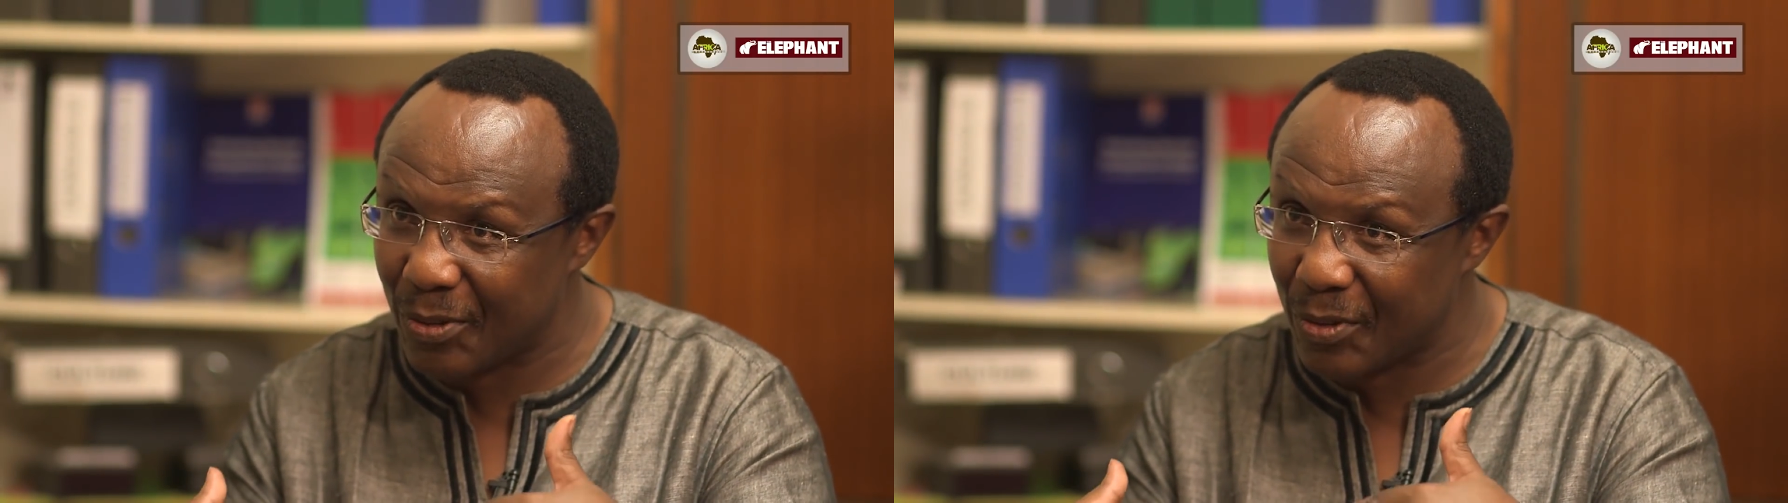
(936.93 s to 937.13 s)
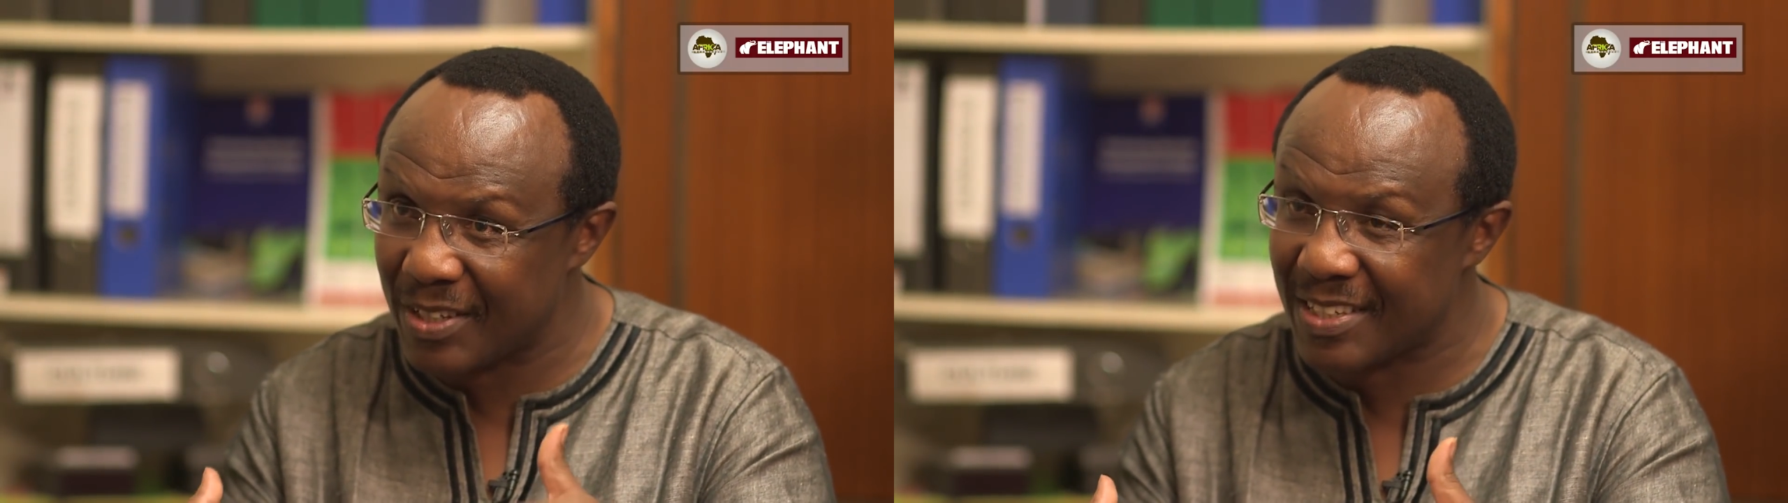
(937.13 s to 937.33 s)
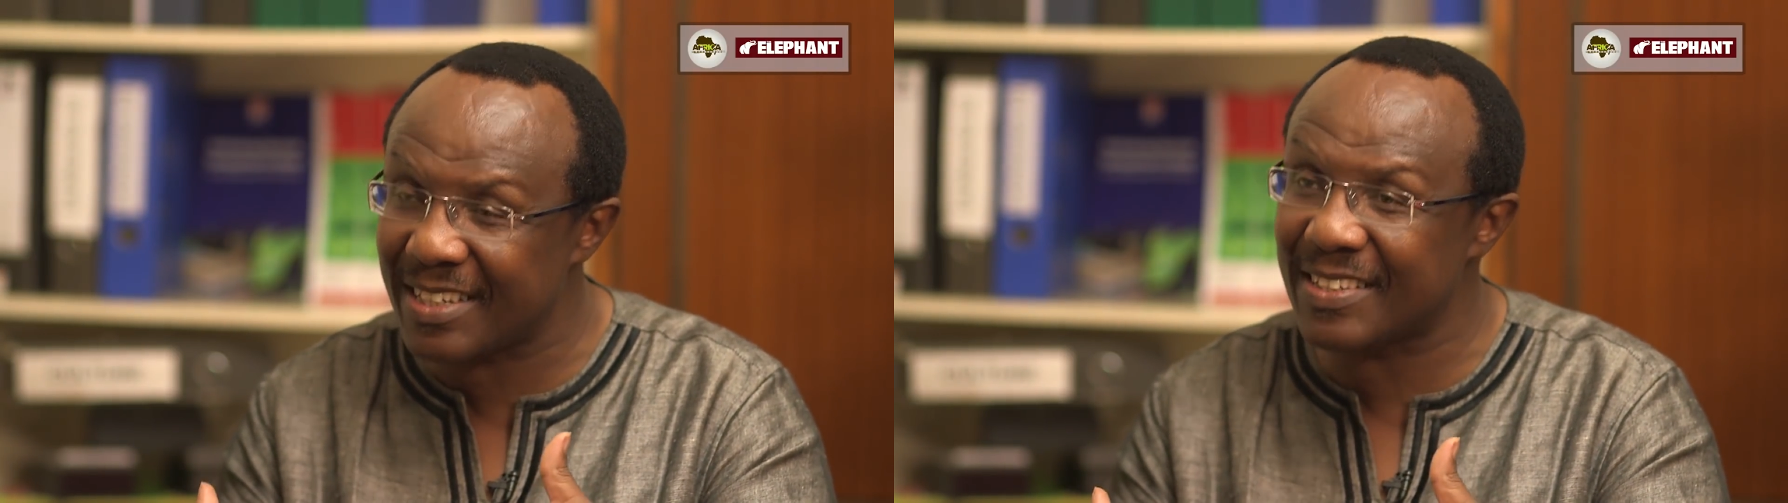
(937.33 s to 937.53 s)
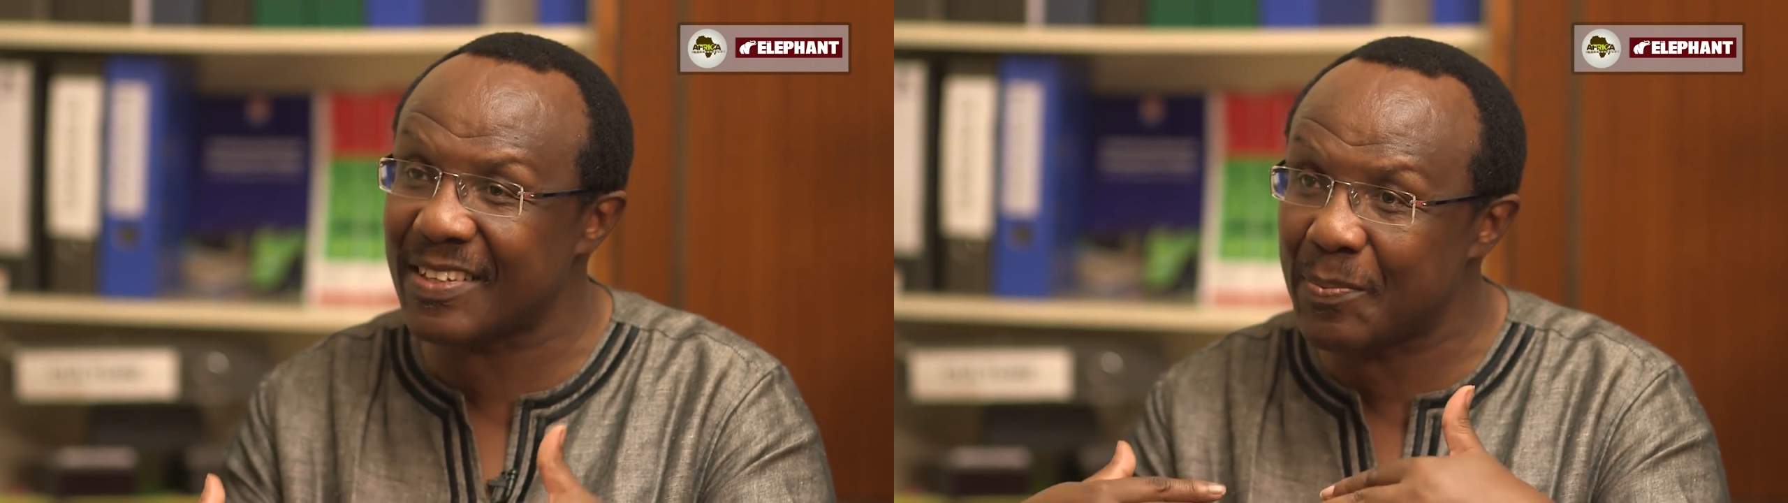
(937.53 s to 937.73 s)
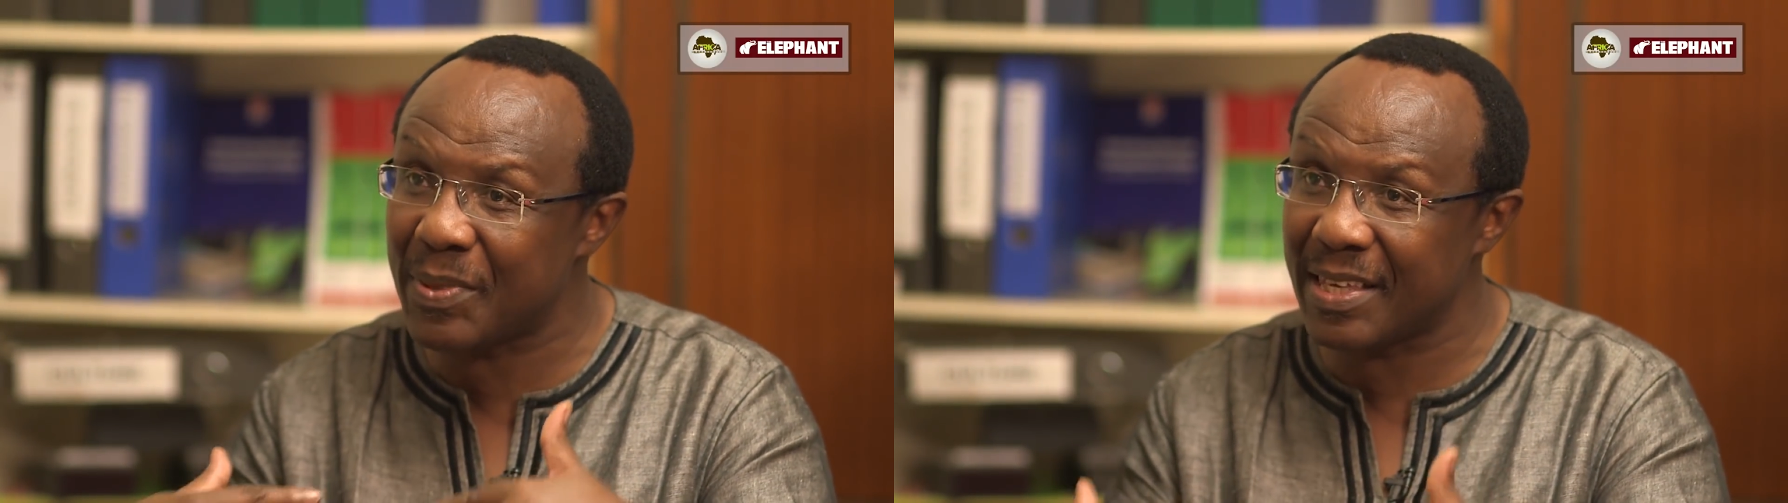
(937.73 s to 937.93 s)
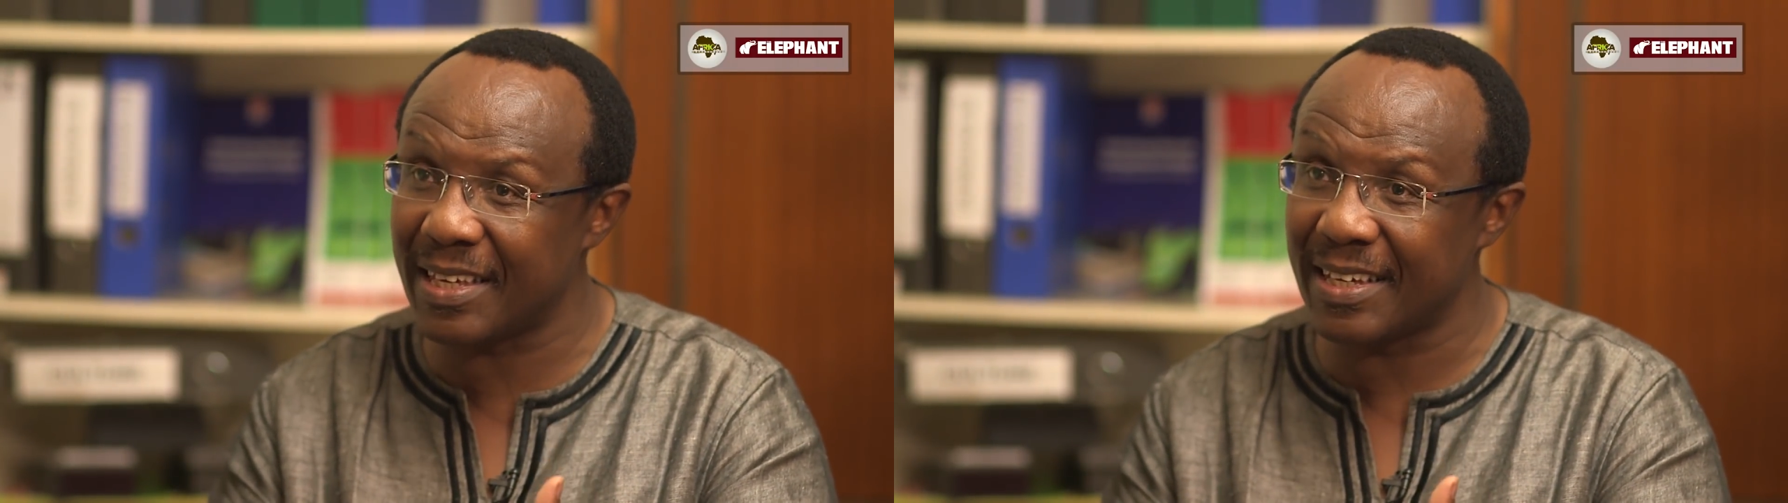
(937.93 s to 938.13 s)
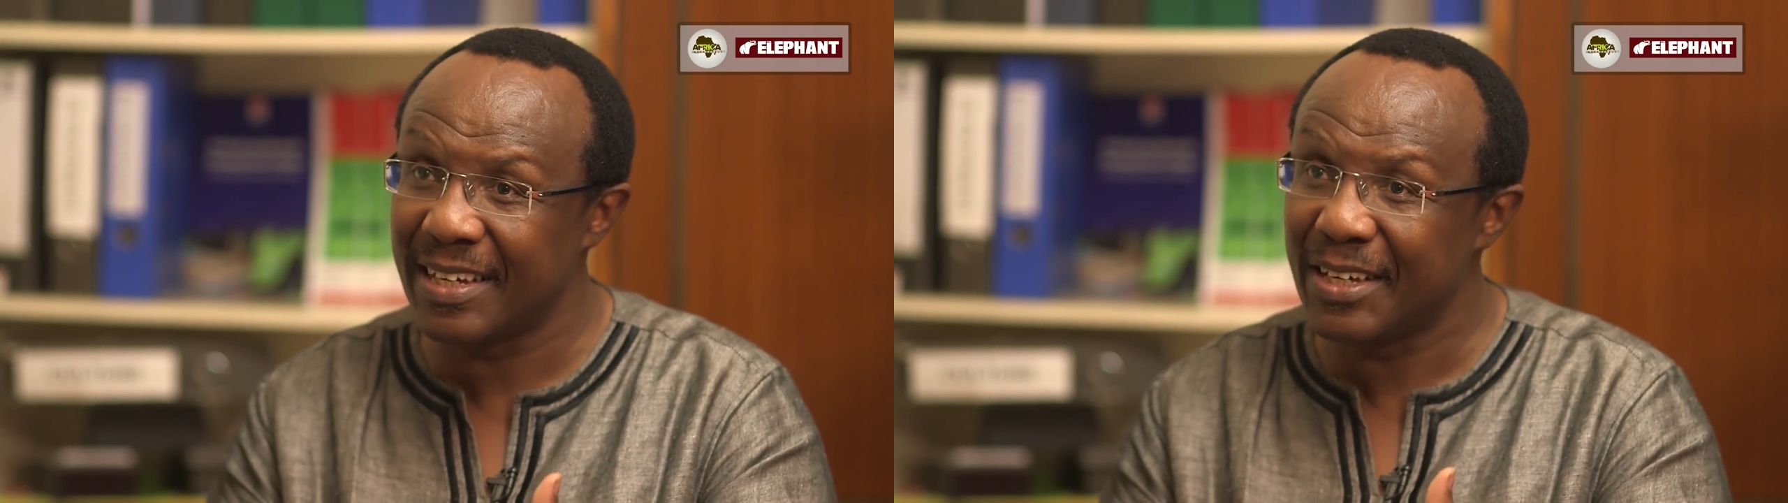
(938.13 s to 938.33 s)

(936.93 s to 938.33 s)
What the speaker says: is the same thing.